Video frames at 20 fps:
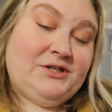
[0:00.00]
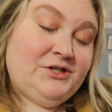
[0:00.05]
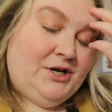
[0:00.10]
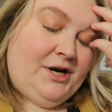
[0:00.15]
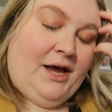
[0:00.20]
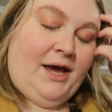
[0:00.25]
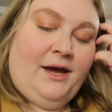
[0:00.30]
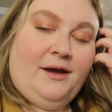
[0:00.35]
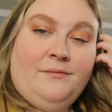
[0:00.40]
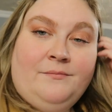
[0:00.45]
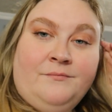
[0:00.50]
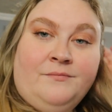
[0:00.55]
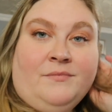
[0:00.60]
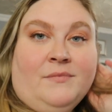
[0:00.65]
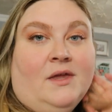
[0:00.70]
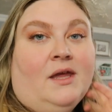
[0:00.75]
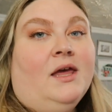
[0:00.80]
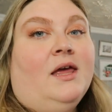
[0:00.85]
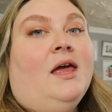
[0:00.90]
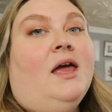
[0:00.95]
yesterday.
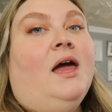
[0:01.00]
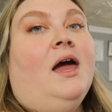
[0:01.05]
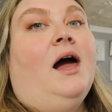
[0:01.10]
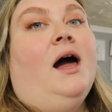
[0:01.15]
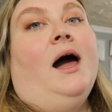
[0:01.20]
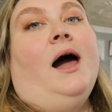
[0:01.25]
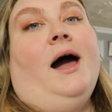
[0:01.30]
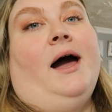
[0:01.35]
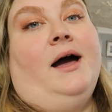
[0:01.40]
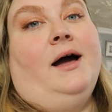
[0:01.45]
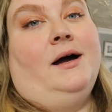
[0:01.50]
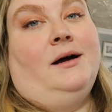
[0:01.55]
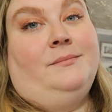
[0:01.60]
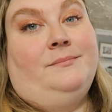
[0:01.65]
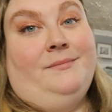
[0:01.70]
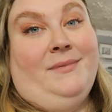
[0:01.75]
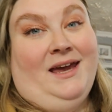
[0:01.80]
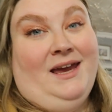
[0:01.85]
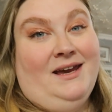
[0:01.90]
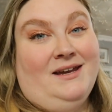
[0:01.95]

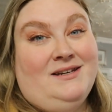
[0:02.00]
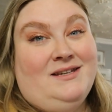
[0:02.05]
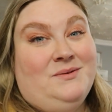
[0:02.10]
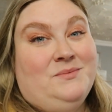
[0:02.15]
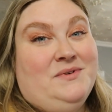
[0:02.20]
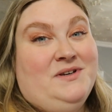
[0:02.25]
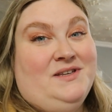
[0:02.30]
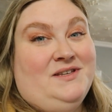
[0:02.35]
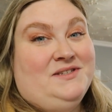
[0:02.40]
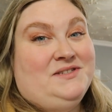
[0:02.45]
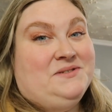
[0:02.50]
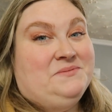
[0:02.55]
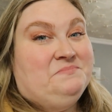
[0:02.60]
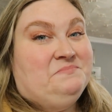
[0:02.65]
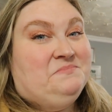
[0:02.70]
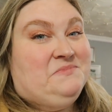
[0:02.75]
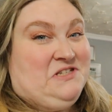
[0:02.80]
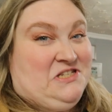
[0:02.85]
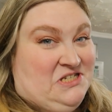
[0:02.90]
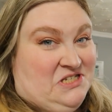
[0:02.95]
Um, and it was
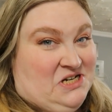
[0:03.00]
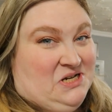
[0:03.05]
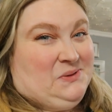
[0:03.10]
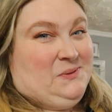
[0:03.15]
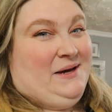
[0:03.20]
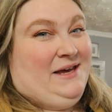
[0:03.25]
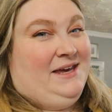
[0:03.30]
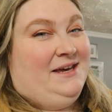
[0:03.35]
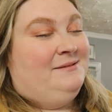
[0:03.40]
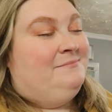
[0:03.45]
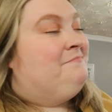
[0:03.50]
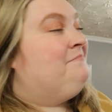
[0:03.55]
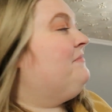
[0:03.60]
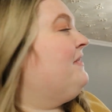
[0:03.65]
snowing